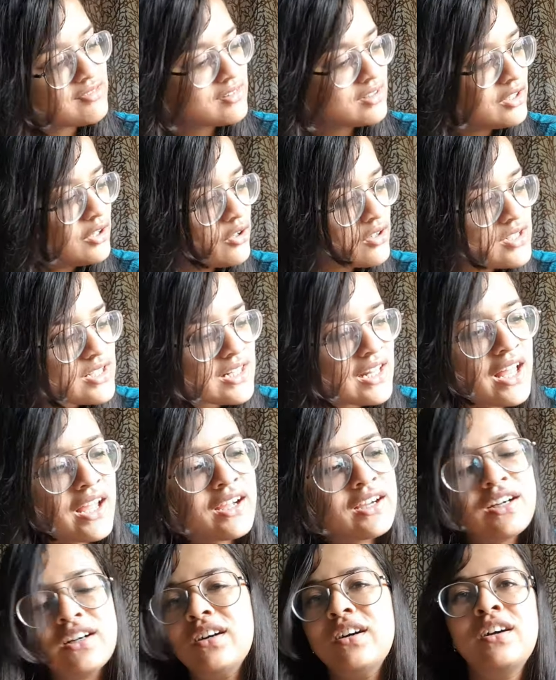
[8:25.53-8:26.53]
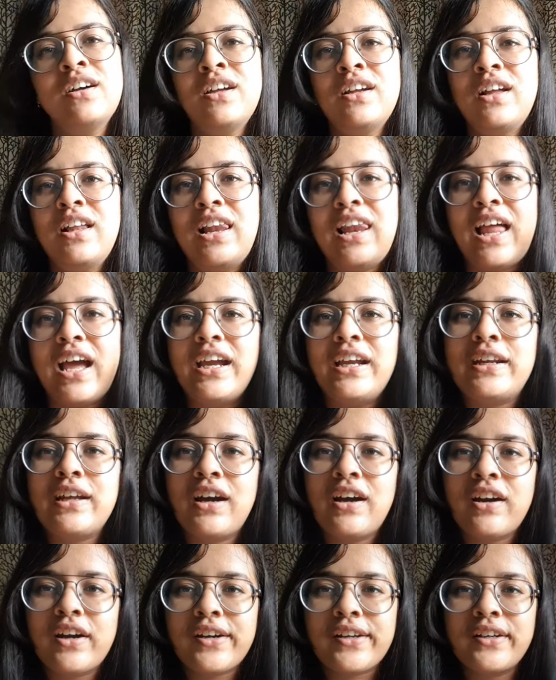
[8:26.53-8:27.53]
looks like a
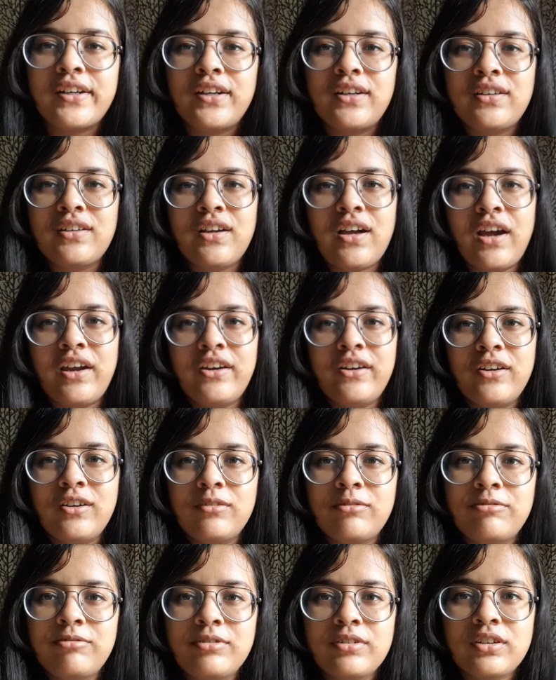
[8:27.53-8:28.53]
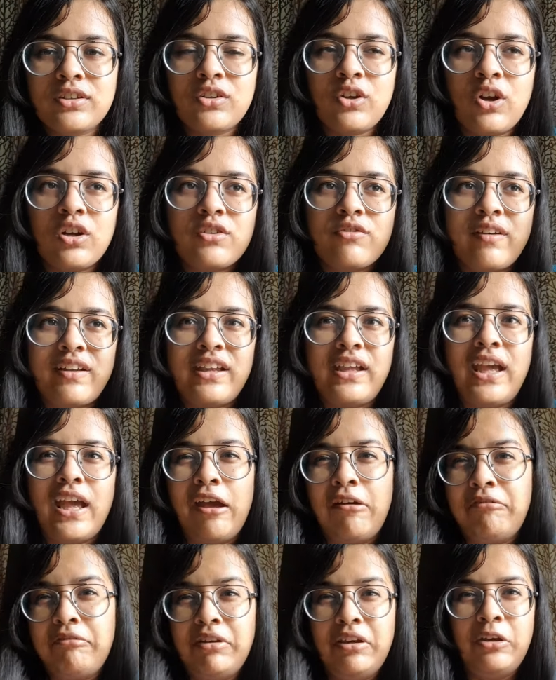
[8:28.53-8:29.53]
light-hearted kind of uh, not very
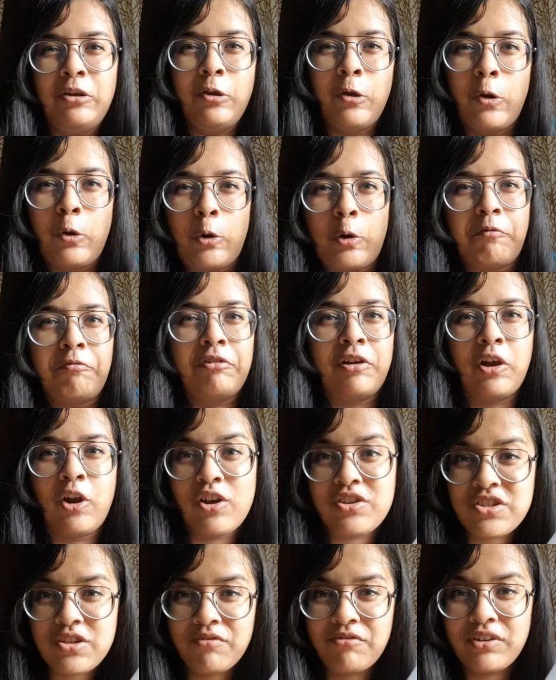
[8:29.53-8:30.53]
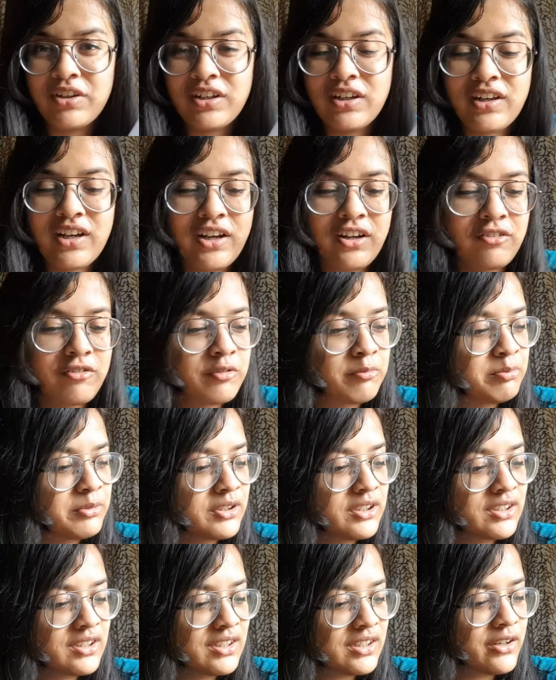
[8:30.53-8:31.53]
heavy or philosophical kind of a
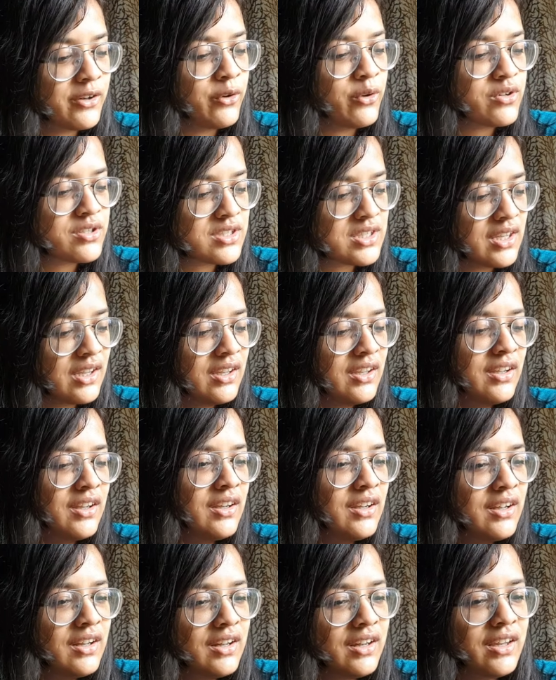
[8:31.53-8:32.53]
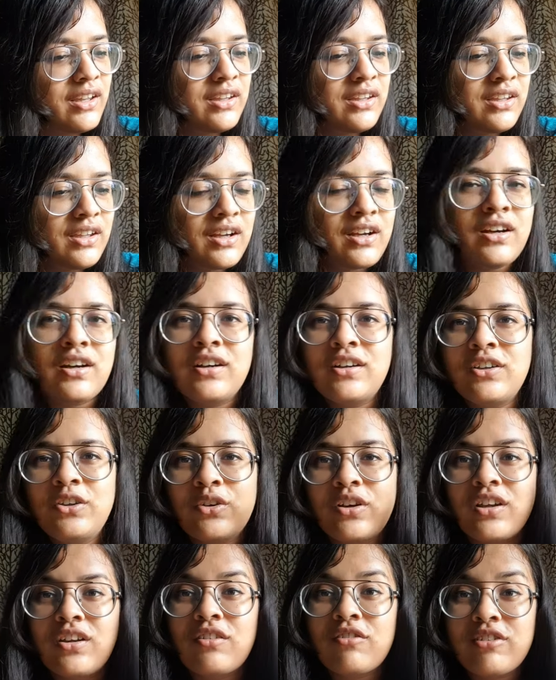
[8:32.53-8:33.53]
book it looks like yeah
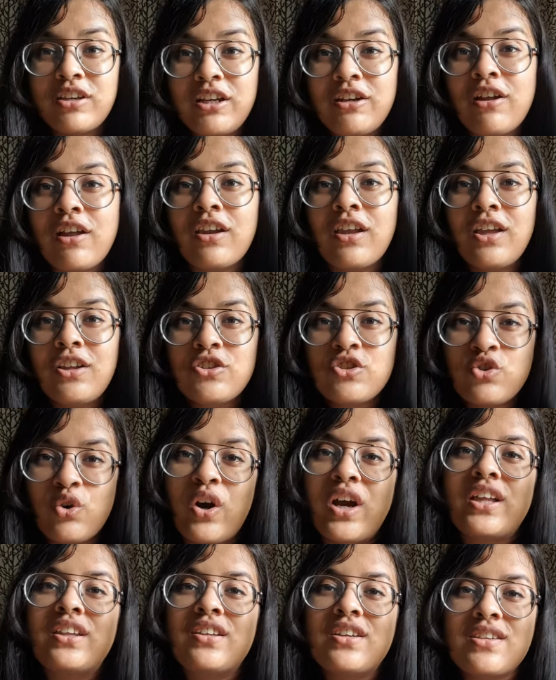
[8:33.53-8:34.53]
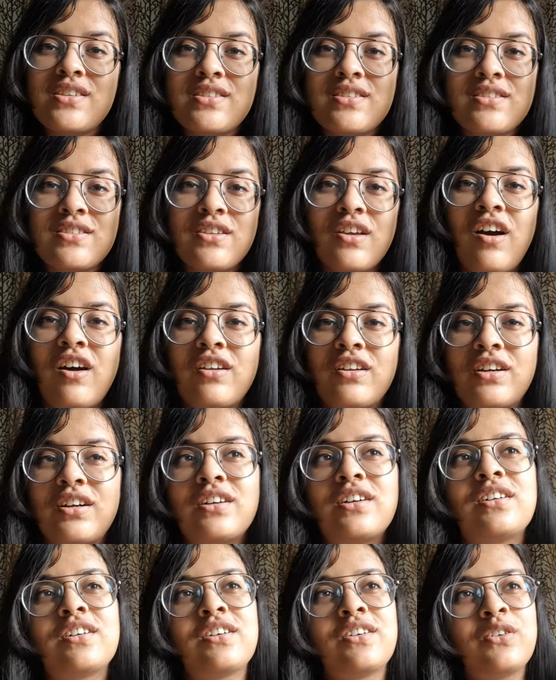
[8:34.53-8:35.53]
you can read and enjoy this on
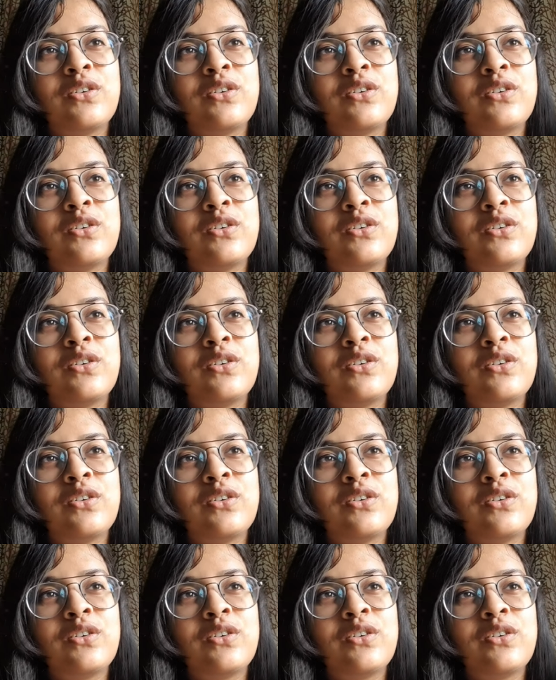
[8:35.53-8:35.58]
a